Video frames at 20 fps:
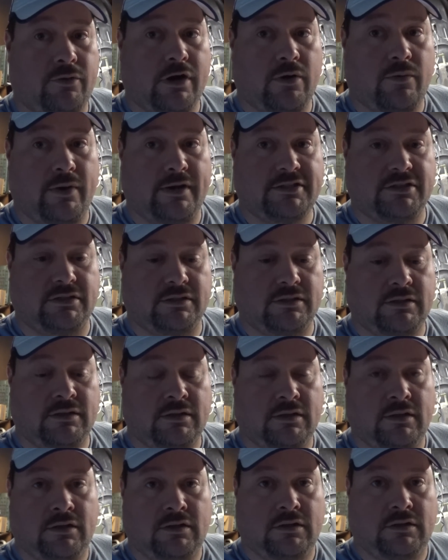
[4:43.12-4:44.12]
of requests on
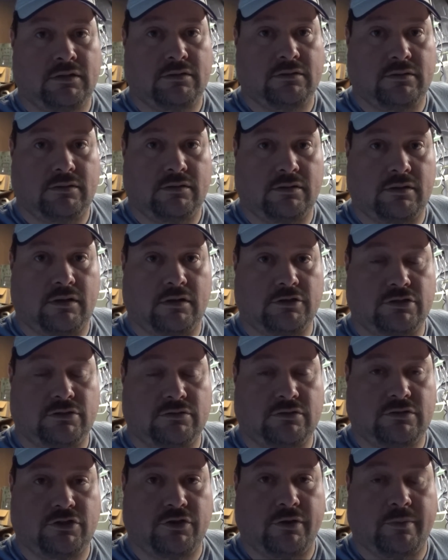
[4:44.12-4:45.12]
Uh,
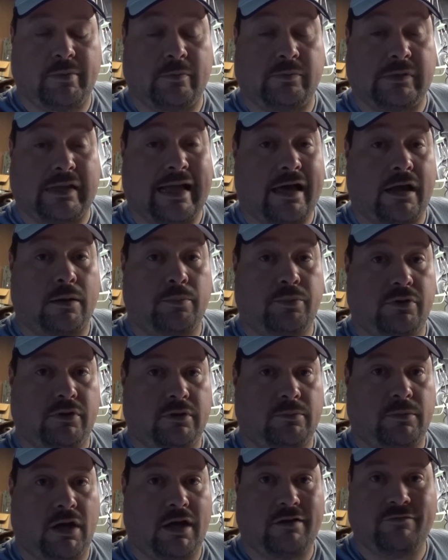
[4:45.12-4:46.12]
showing people how to pull
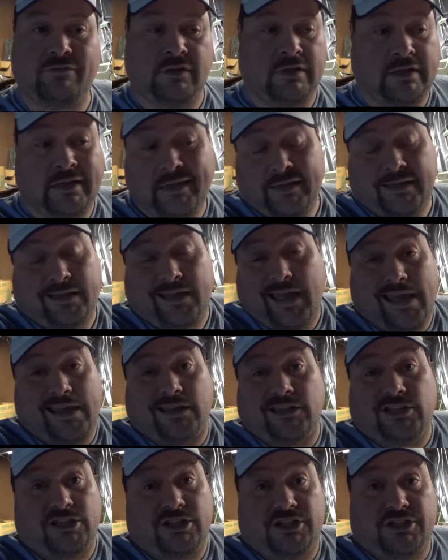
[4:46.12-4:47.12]
them off, and
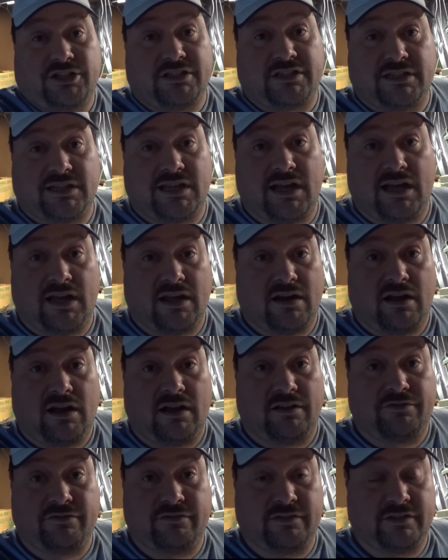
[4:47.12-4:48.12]
you, you just cut
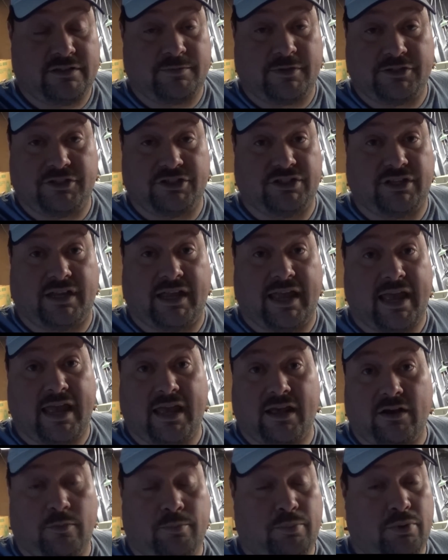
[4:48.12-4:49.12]
off as much as you
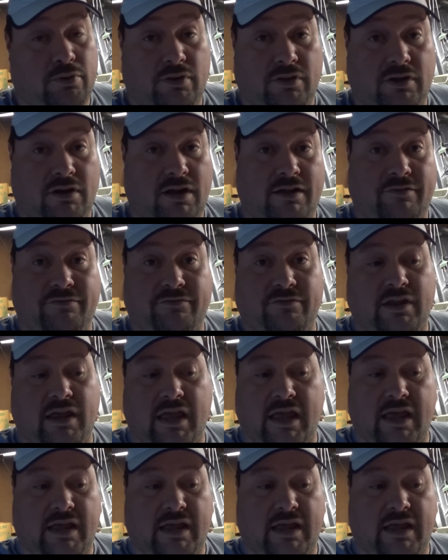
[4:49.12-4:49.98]
can, or pull it off if you